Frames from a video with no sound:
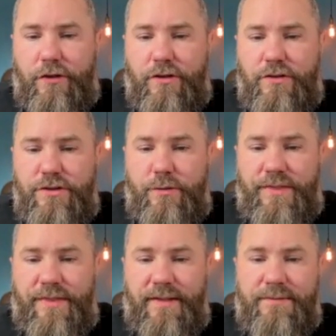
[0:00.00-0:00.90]
can do
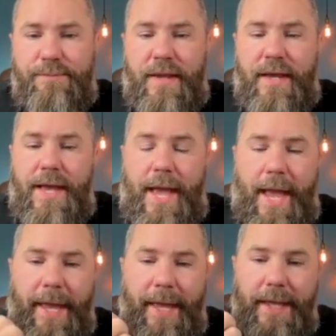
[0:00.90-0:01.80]
with this,
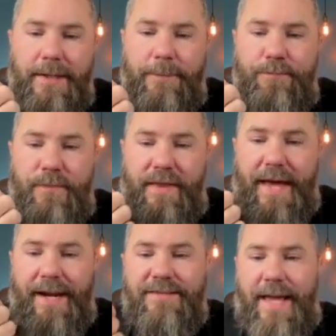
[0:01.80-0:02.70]
and
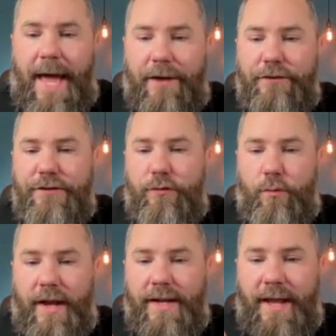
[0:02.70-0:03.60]
that is to actually
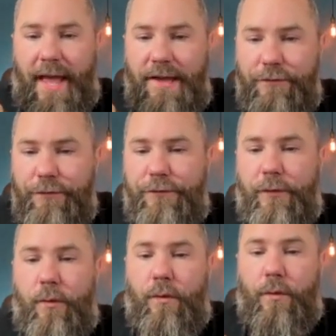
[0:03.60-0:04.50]
write a
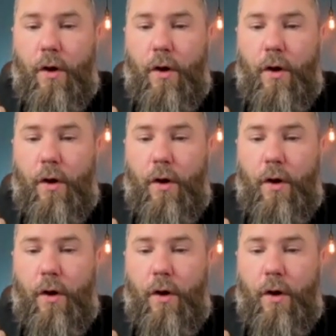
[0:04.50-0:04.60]
full